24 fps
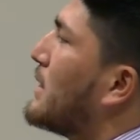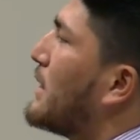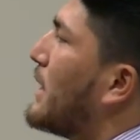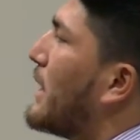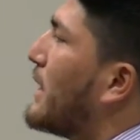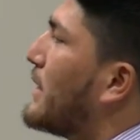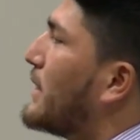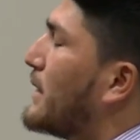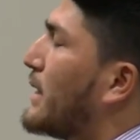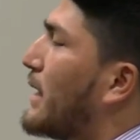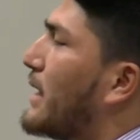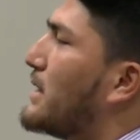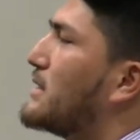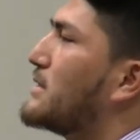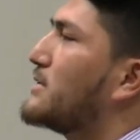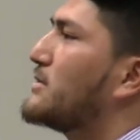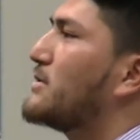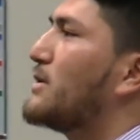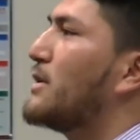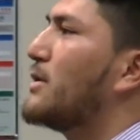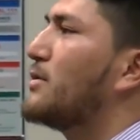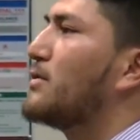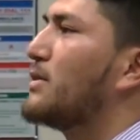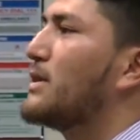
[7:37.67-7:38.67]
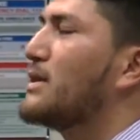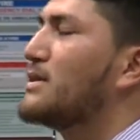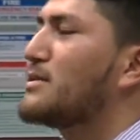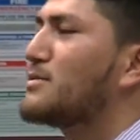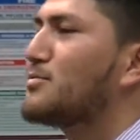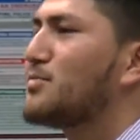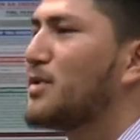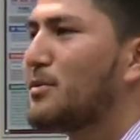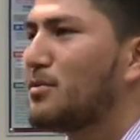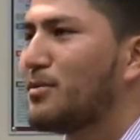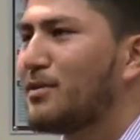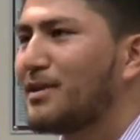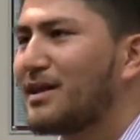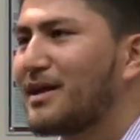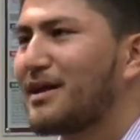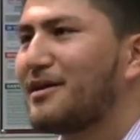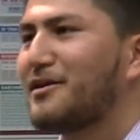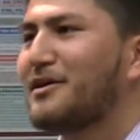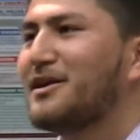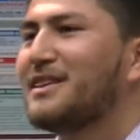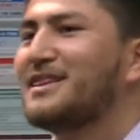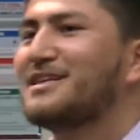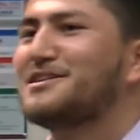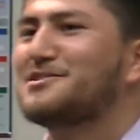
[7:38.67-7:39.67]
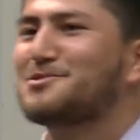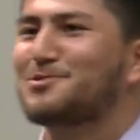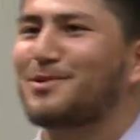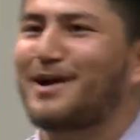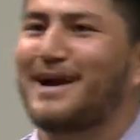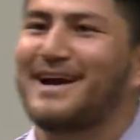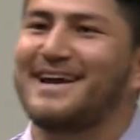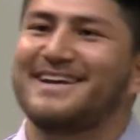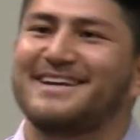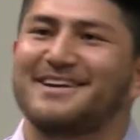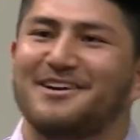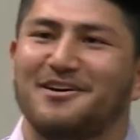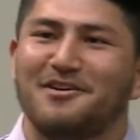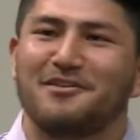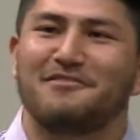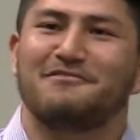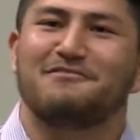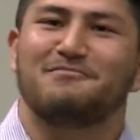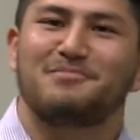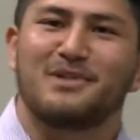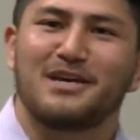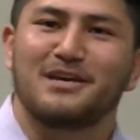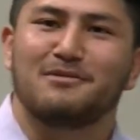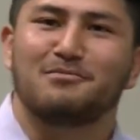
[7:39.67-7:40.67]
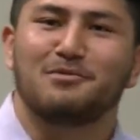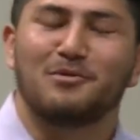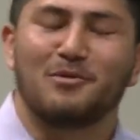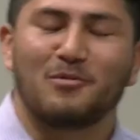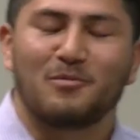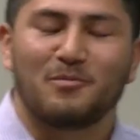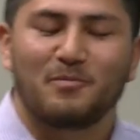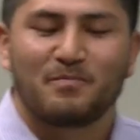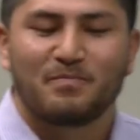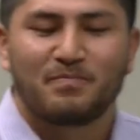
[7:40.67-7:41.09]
and as you know, these are people that are in the trade of people.